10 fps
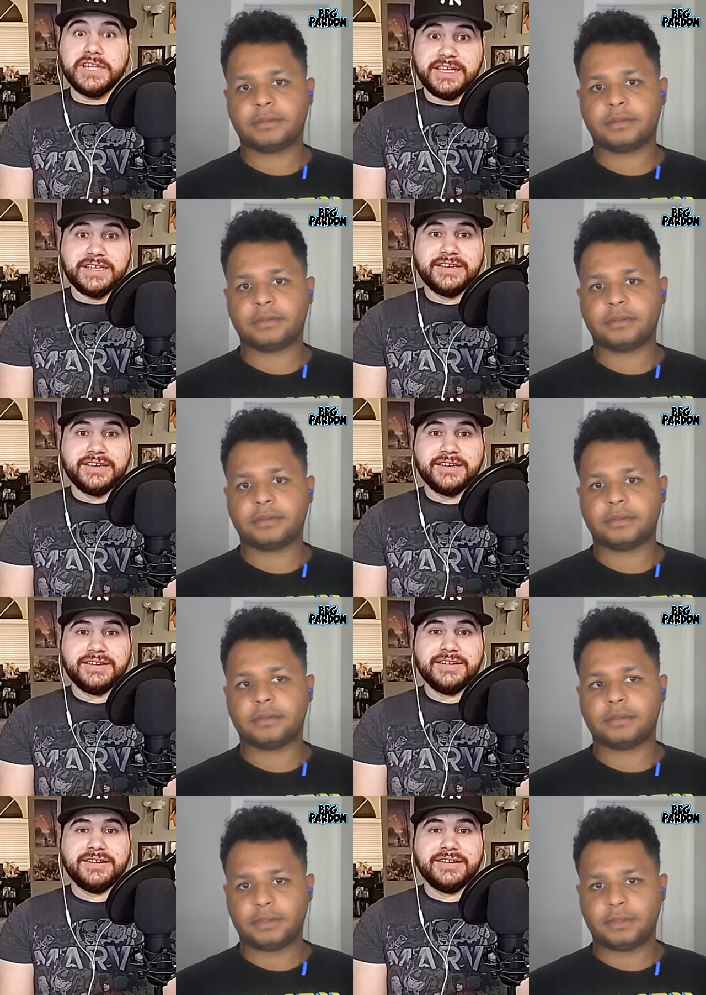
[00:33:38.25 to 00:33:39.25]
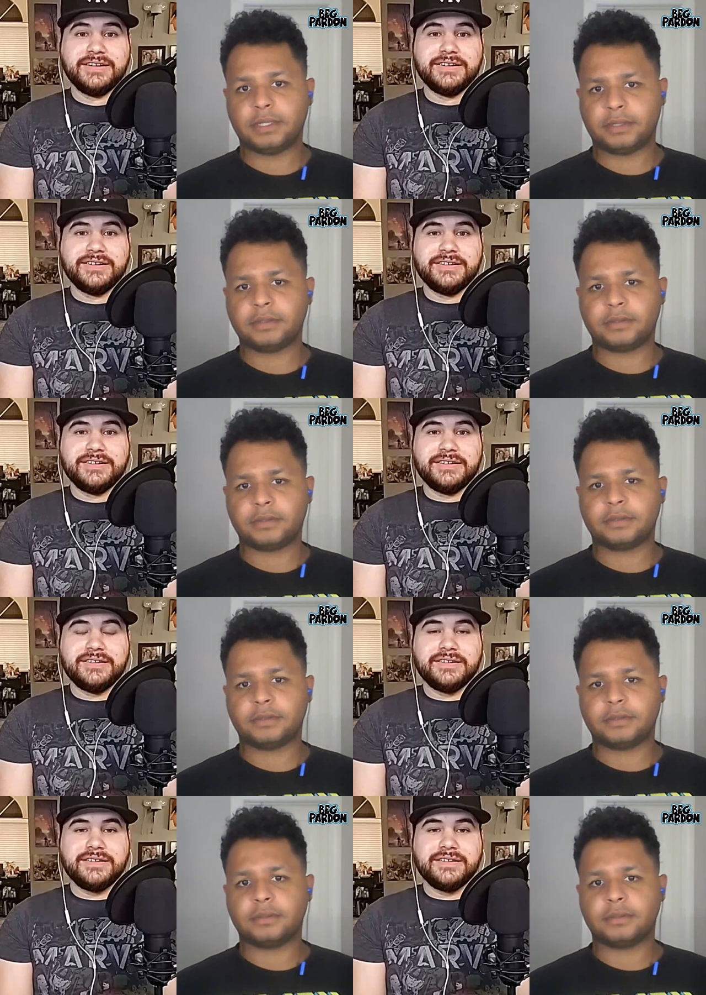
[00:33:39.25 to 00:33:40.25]
Speaker 1: Really? Yeah.
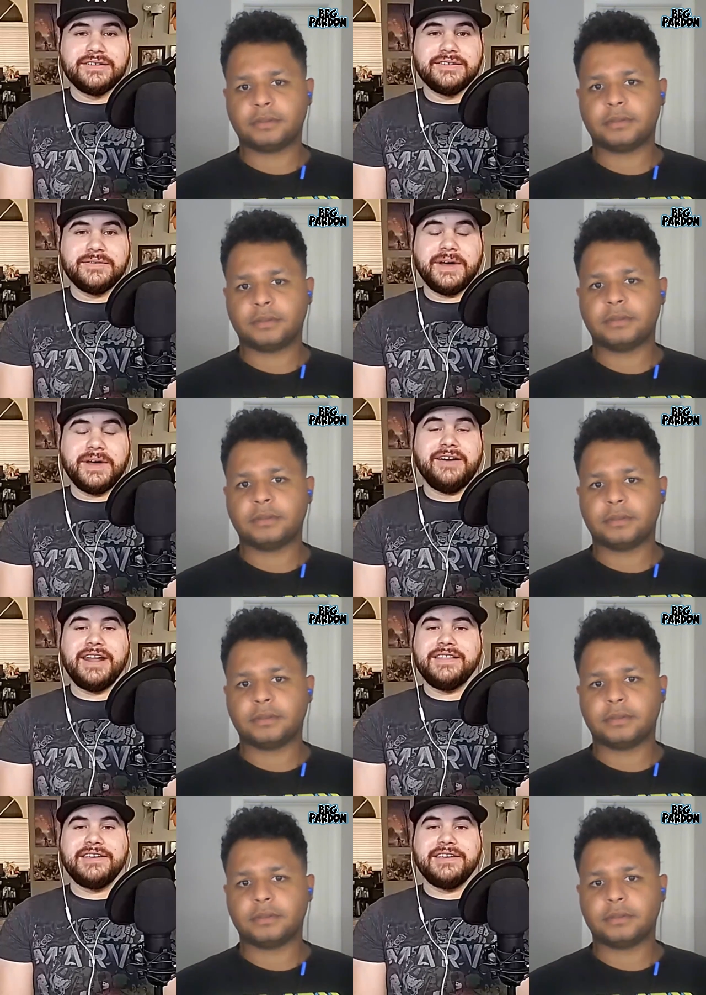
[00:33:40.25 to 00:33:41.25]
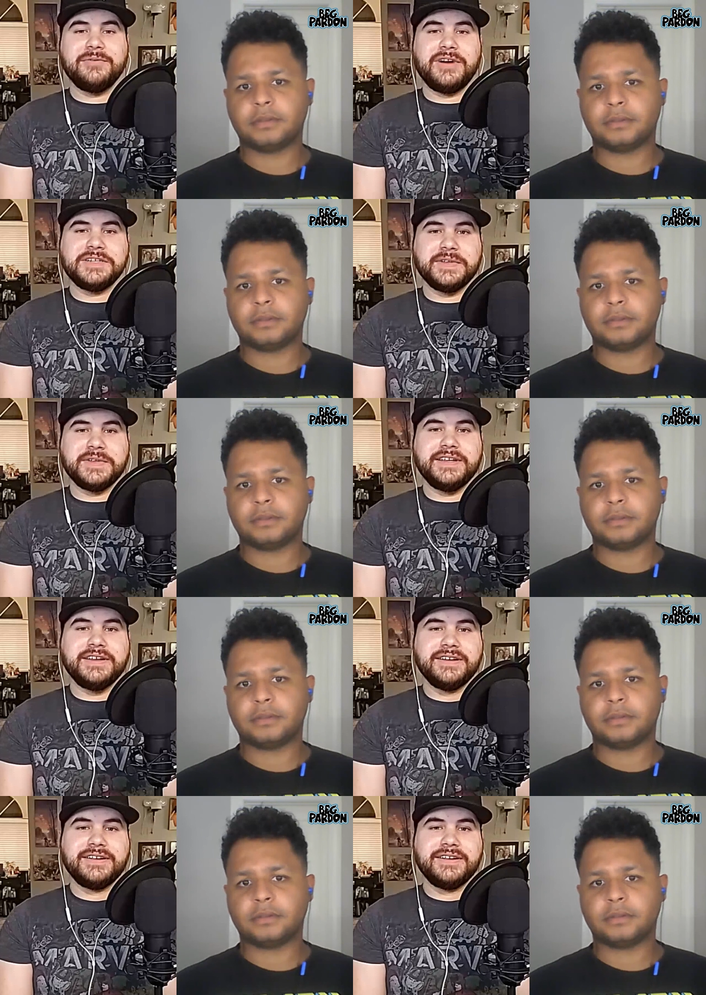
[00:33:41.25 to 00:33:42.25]
Wow, I didn't think you would watch
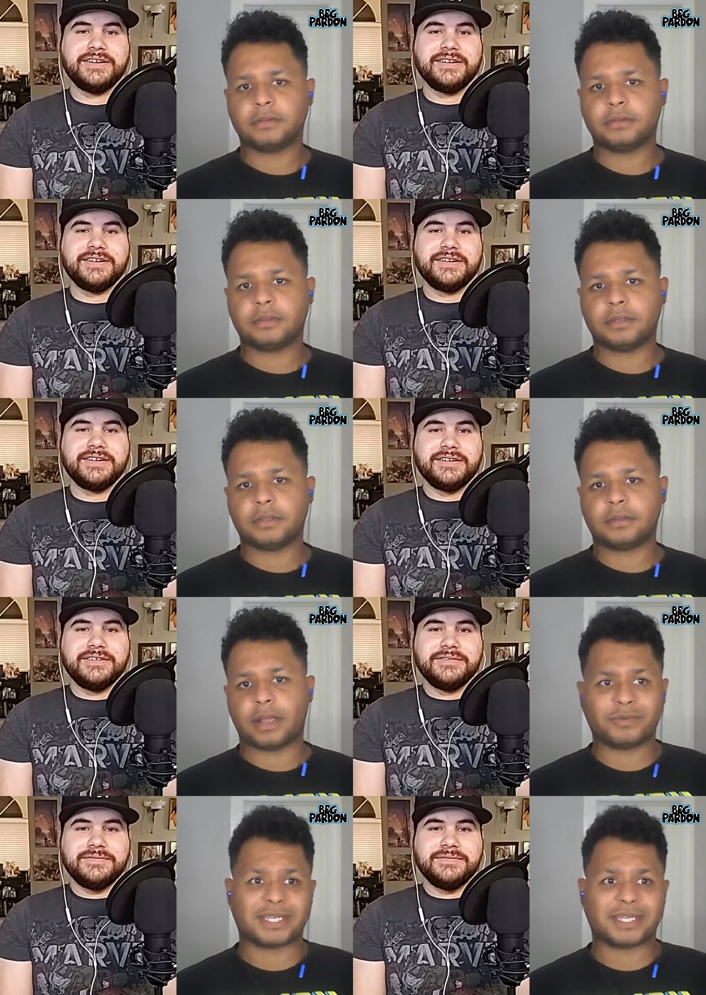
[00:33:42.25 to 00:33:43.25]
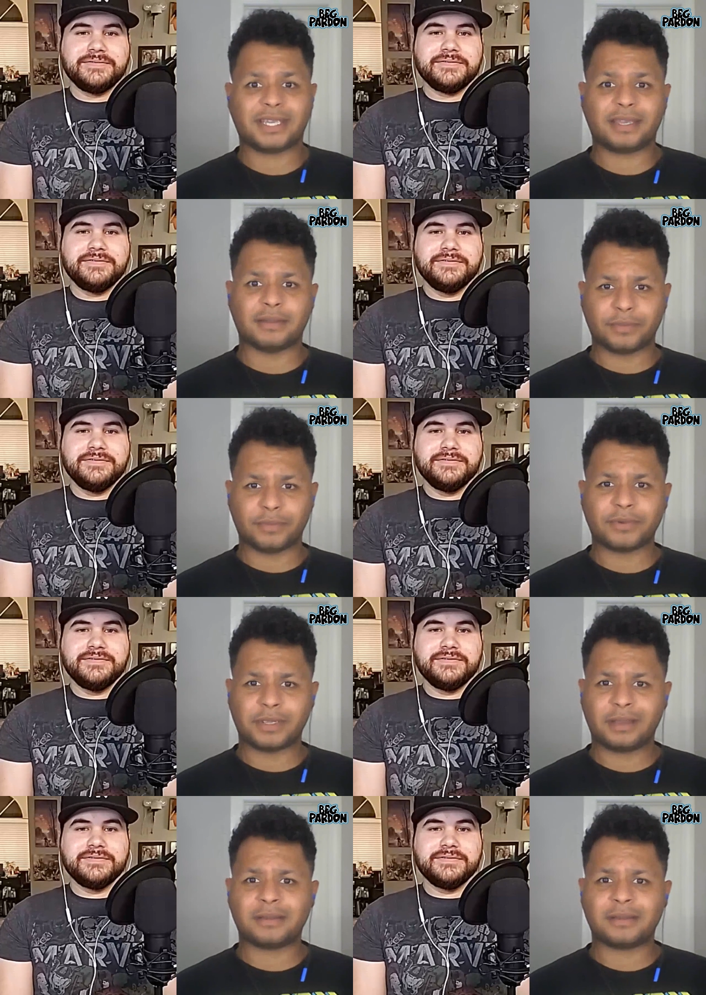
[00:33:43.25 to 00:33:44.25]
Blade.
Speaker 2: No, I was a kid. We were
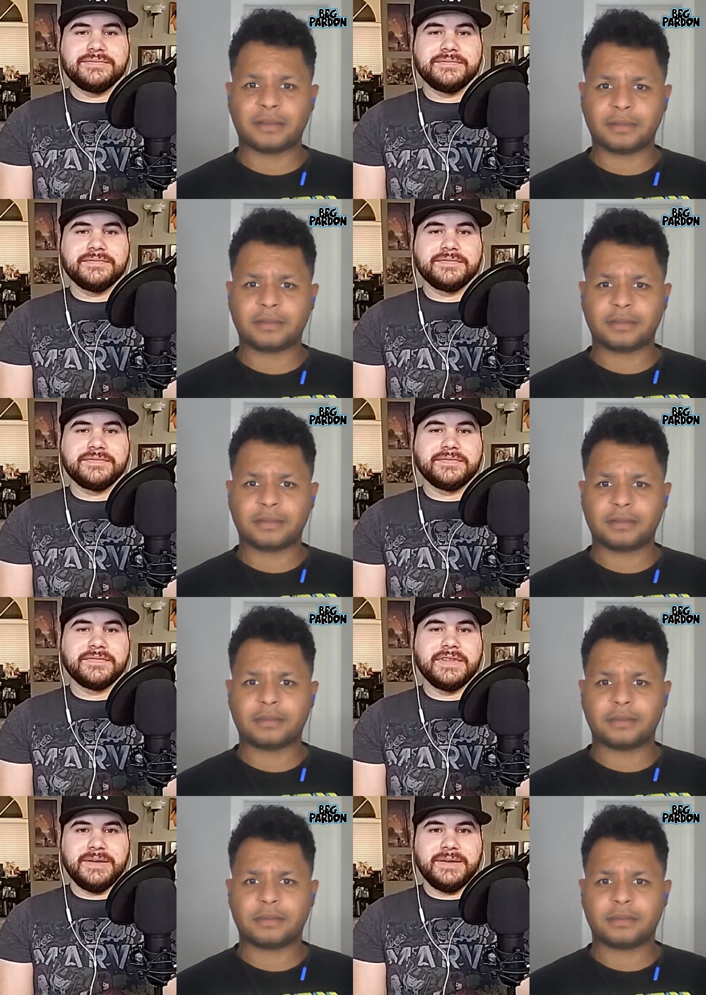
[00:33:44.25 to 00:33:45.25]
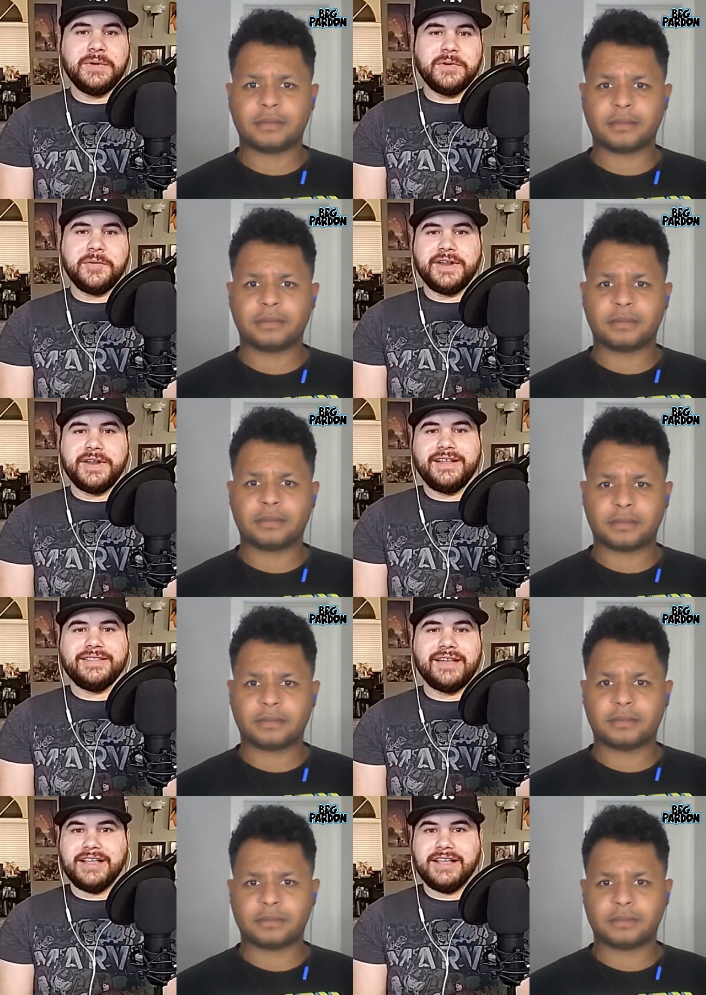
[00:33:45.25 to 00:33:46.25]
young.
Speaker 1: Yeah, we were, but
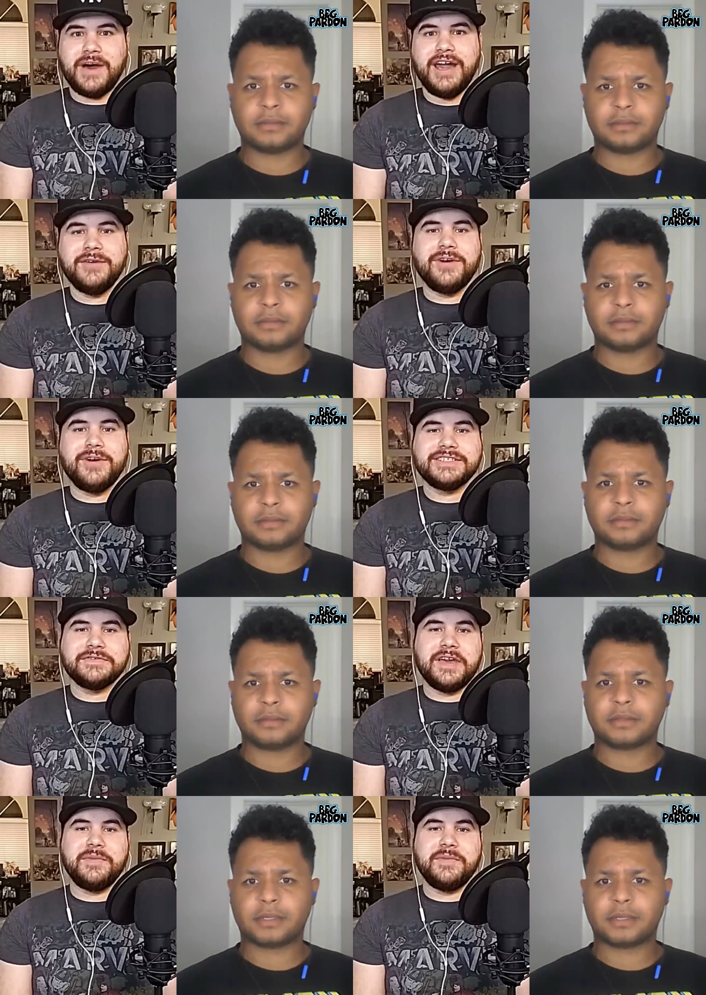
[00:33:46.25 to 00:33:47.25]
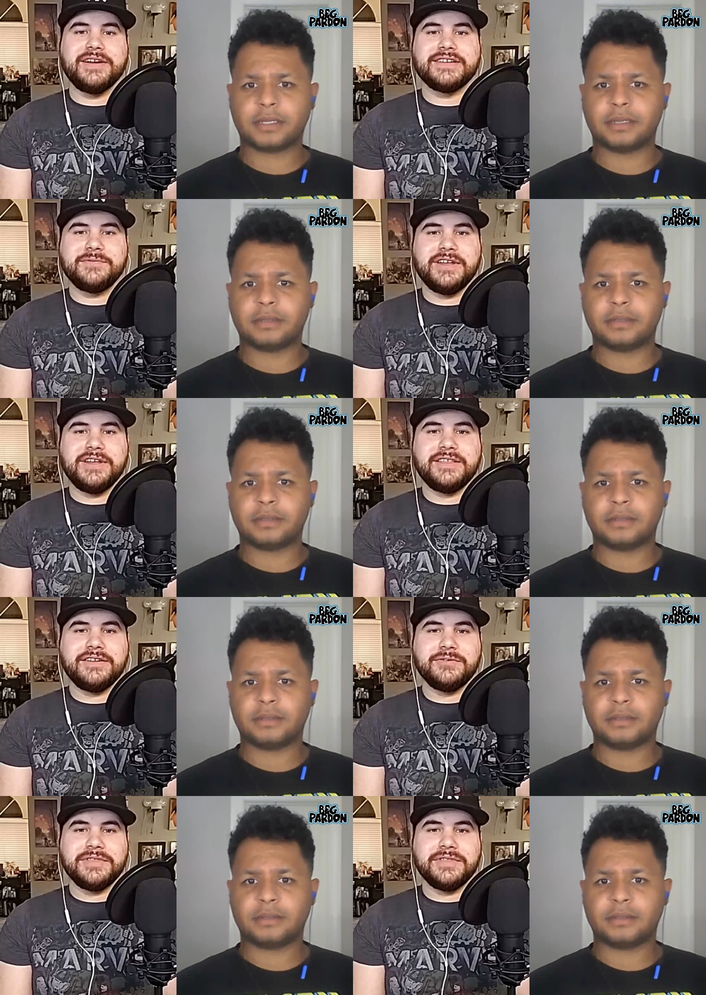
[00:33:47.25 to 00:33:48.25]
I, that's why I didn't watch it. It was vampires. I didn't want
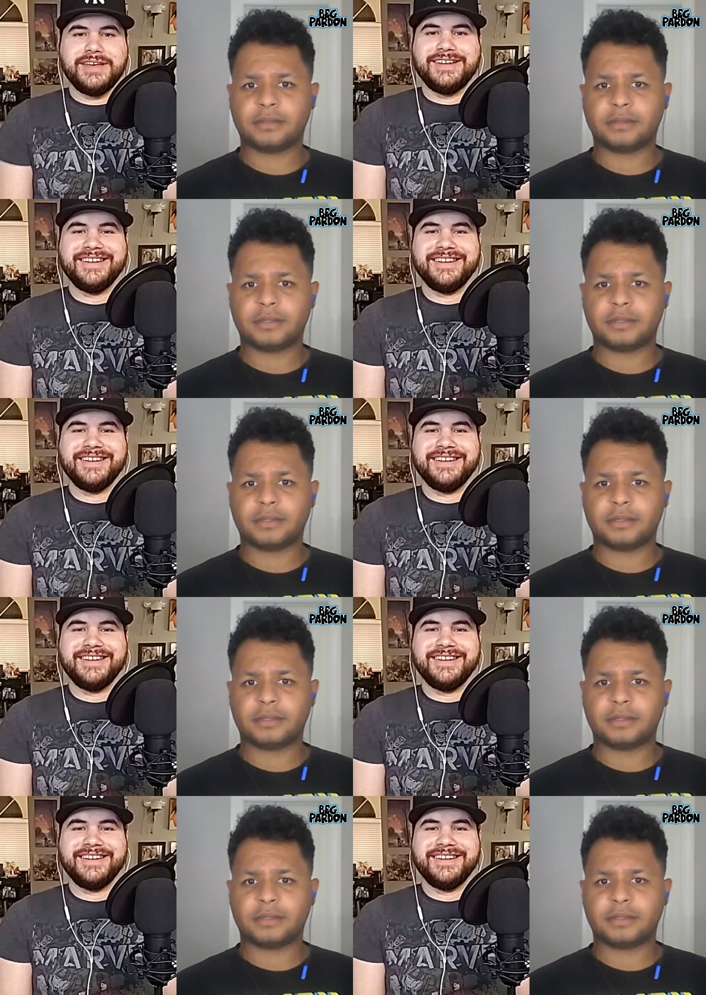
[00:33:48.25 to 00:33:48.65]
anything to do with